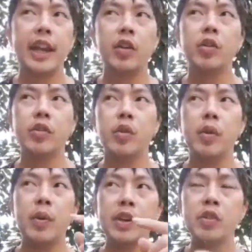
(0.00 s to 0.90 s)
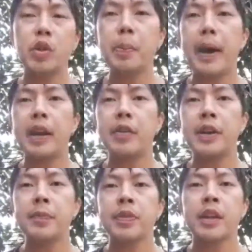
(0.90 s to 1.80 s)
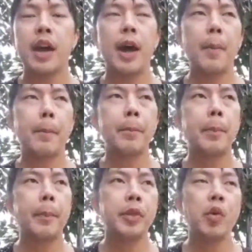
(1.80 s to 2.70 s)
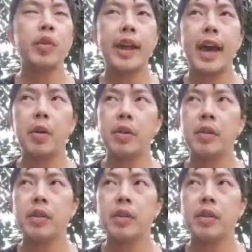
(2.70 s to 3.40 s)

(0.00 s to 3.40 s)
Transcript: and also when you're doing binary, note down